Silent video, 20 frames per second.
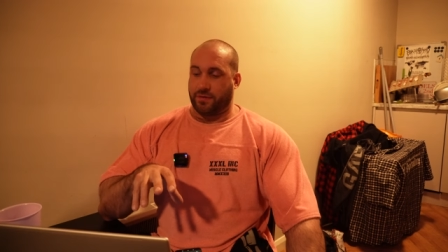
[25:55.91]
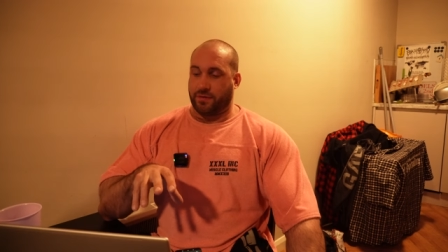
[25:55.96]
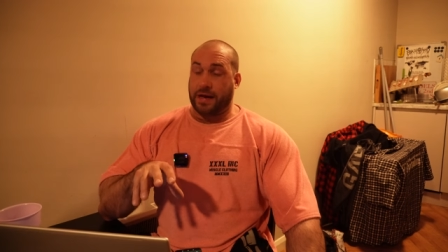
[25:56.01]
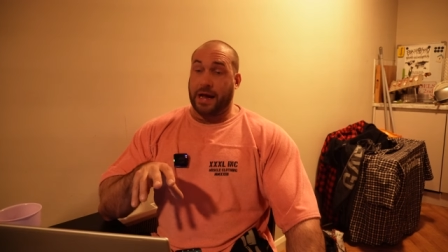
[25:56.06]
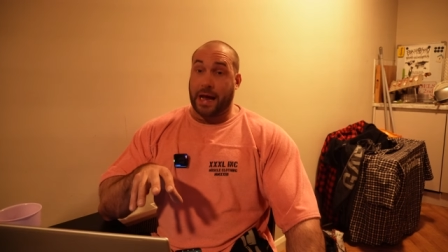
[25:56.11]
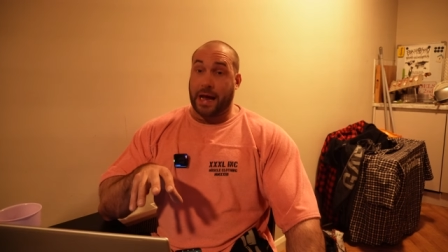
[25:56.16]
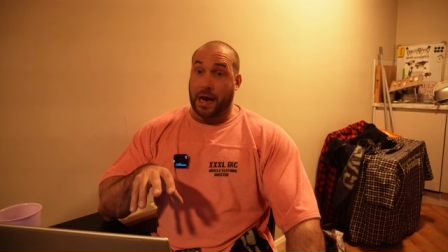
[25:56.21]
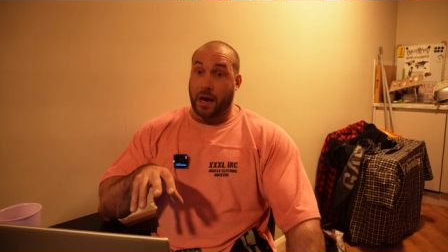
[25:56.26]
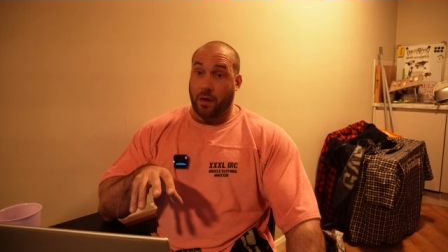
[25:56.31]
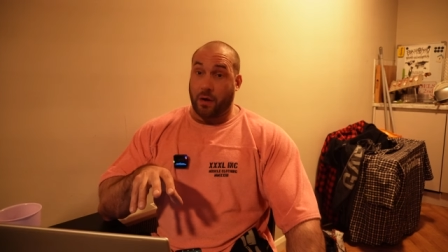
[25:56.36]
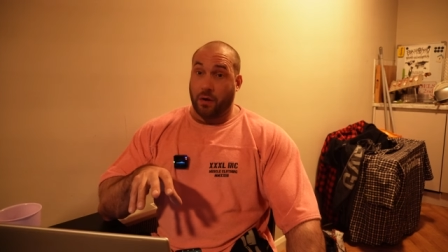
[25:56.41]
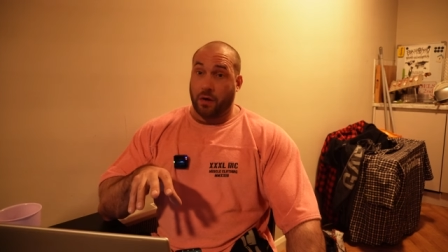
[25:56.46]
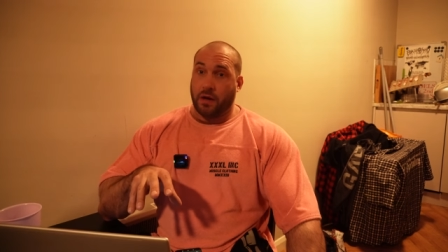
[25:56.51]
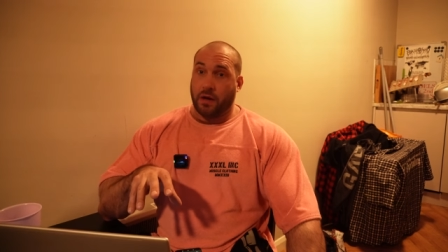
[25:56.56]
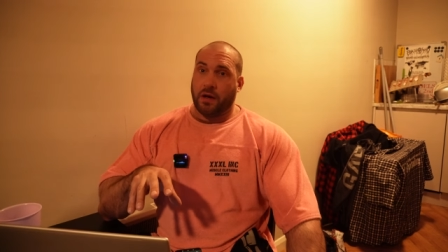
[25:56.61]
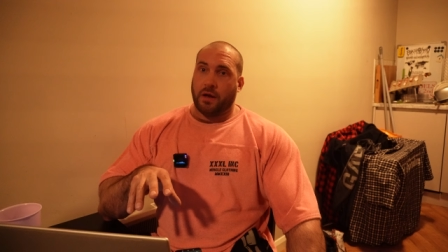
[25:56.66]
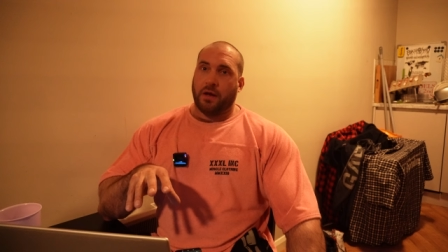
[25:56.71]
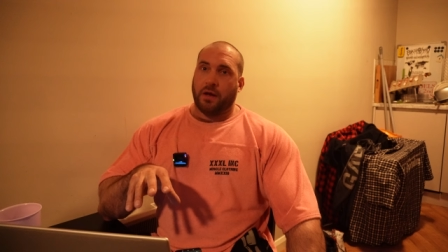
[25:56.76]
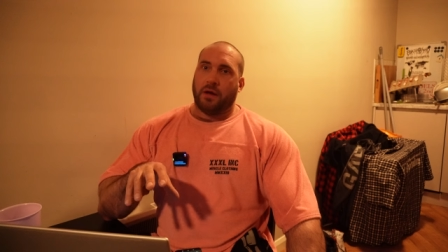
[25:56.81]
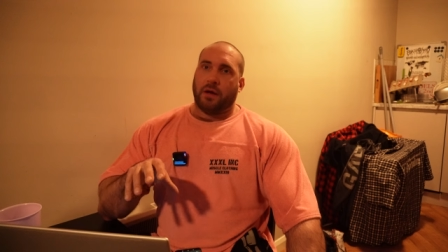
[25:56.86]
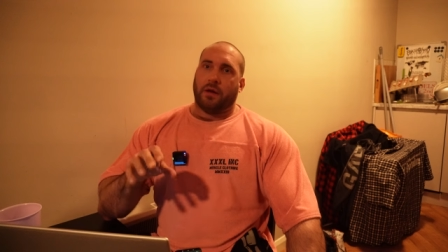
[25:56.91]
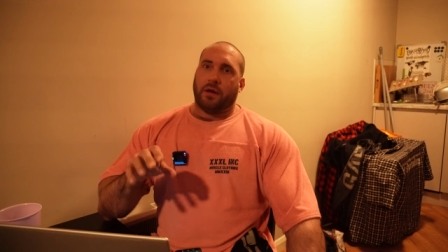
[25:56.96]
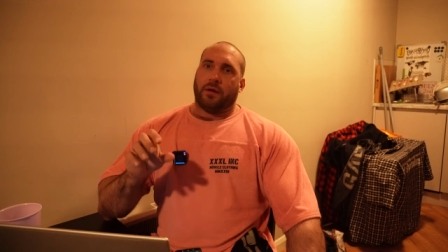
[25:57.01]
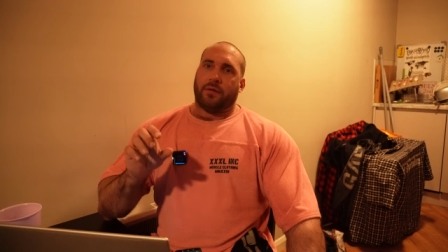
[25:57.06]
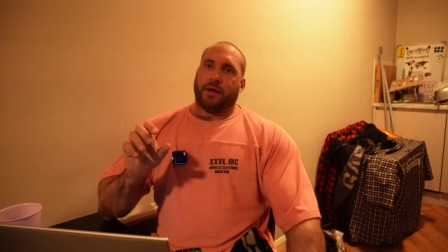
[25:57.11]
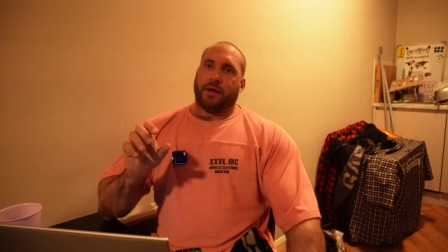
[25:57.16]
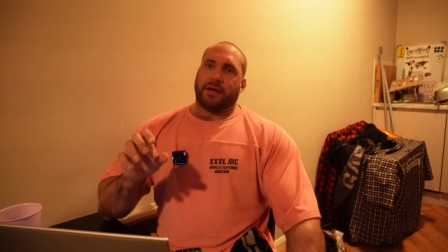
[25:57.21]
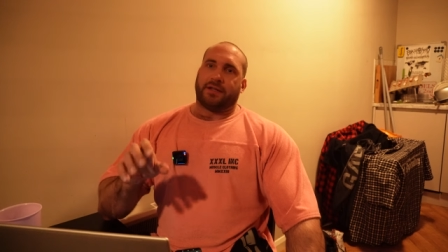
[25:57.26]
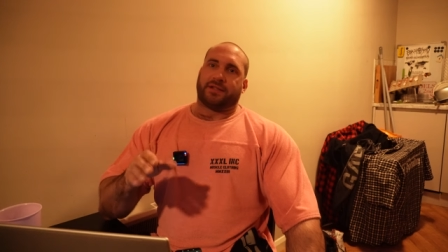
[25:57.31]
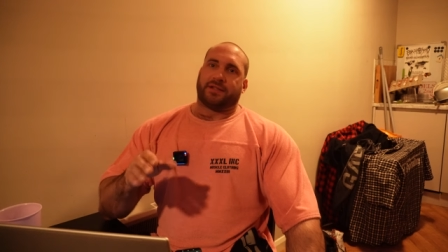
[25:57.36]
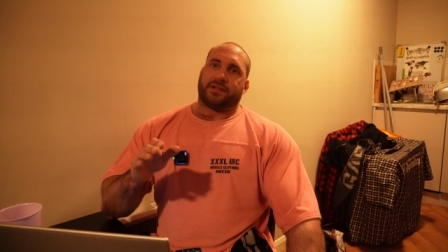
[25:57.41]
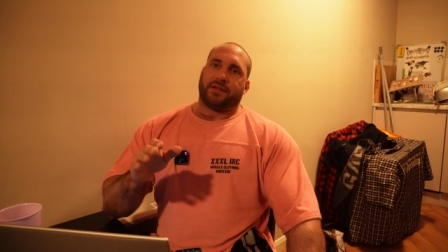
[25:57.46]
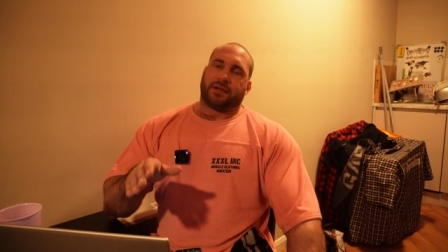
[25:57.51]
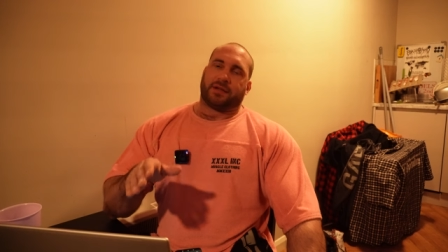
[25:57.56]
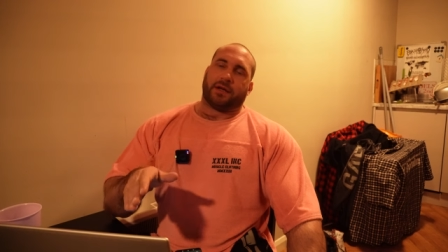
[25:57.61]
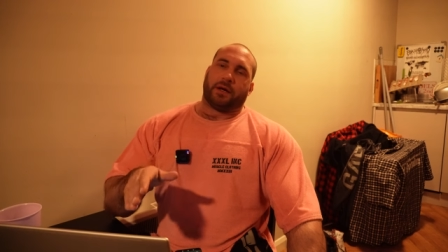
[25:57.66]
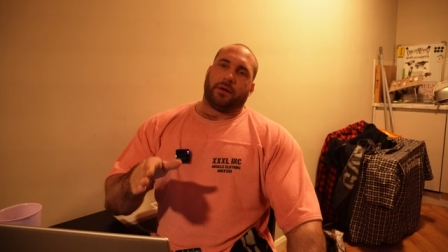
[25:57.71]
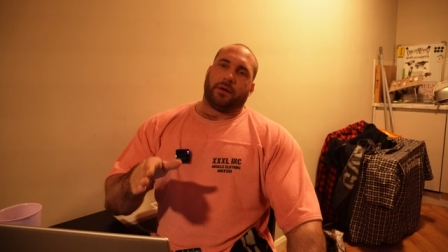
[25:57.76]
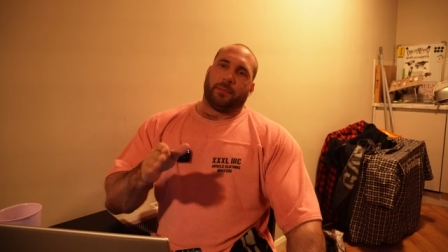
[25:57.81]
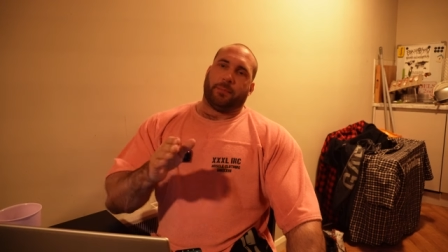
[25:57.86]
Now, that's the
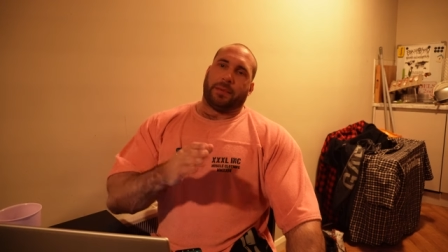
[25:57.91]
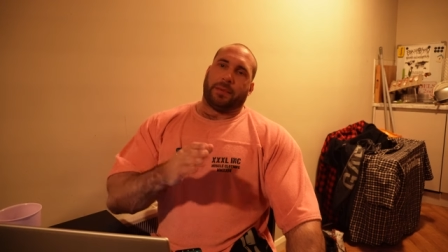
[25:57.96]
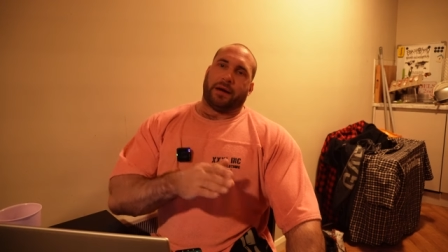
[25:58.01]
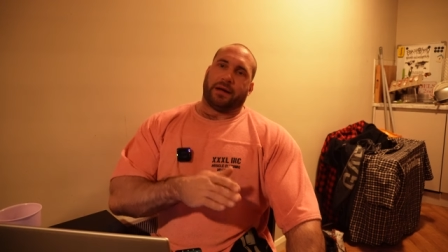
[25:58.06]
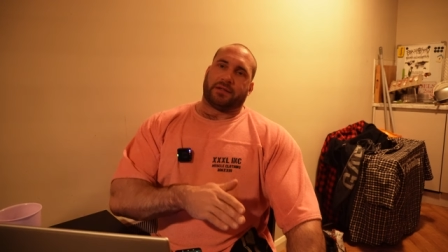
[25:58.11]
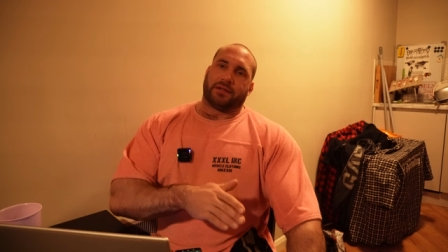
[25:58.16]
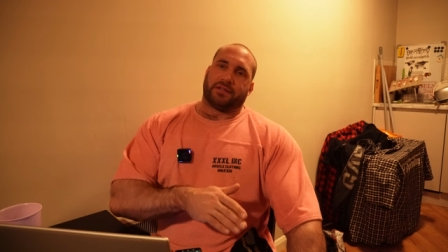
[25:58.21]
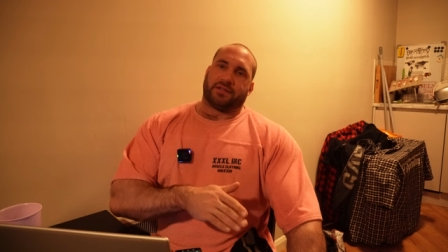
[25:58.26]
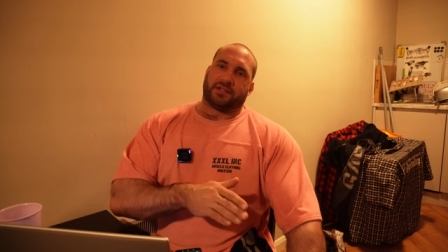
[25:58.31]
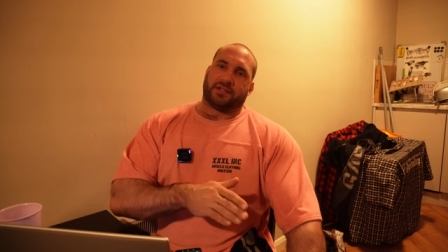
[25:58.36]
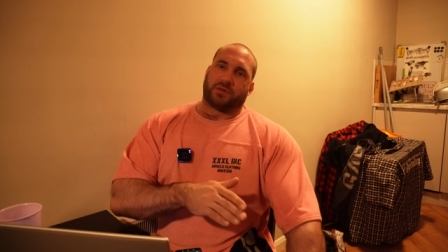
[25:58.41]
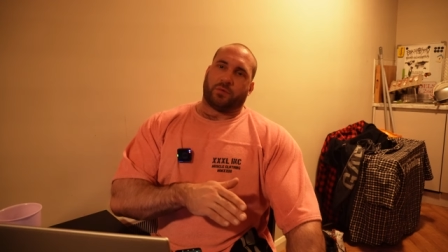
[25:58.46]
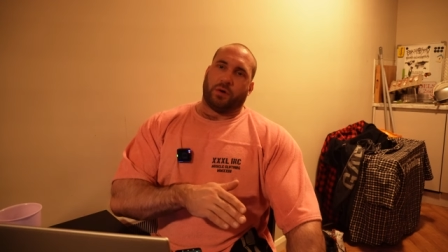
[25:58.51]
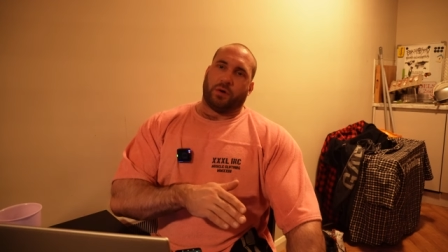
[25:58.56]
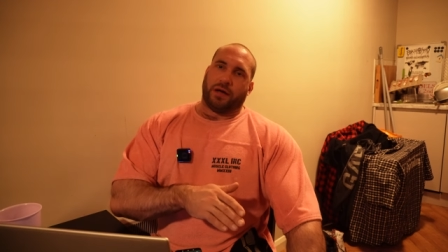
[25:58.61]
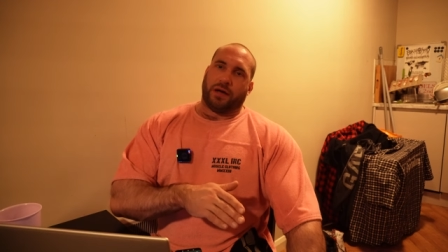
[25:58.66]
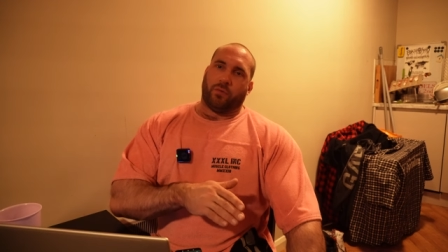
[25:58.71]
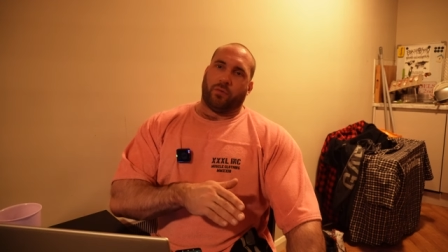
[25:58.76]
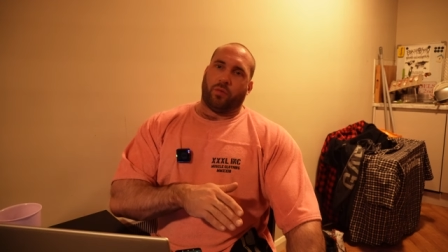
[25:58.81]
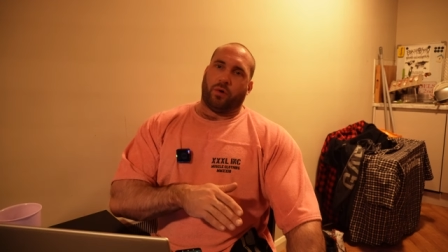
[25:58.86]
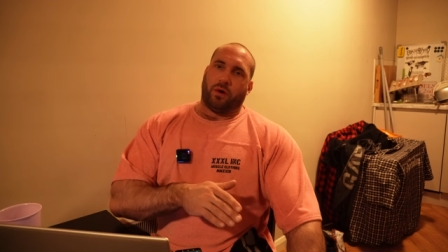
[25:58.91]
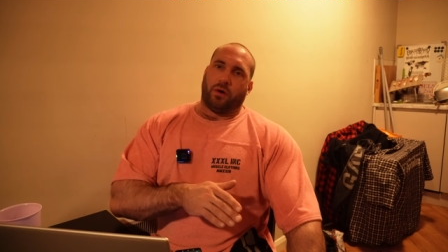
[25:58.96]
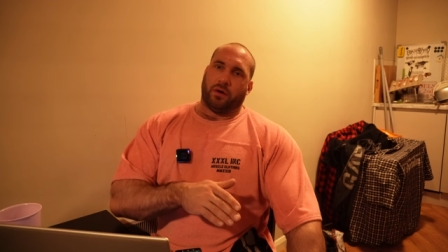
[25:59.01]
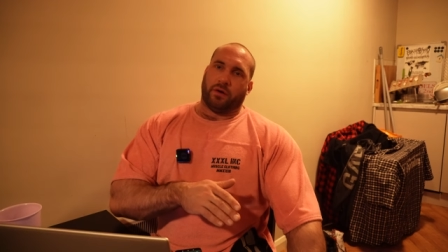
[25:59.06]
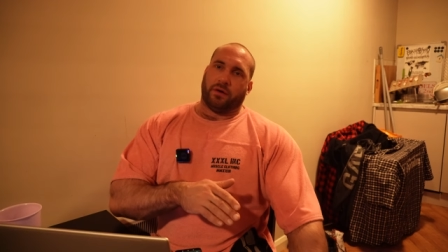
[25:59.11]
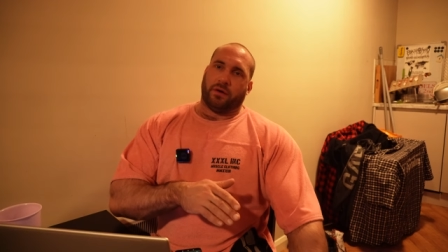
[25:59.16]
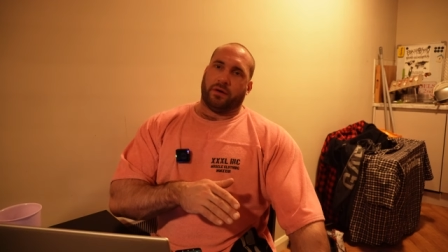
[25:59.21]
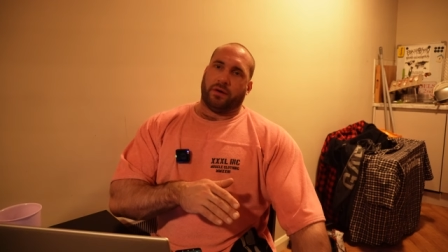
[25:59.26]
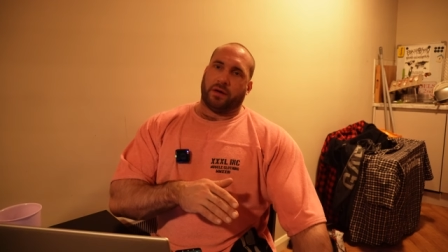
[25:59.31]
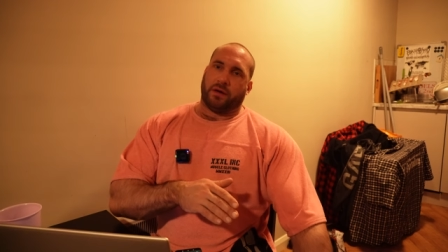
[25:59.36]
going back to square one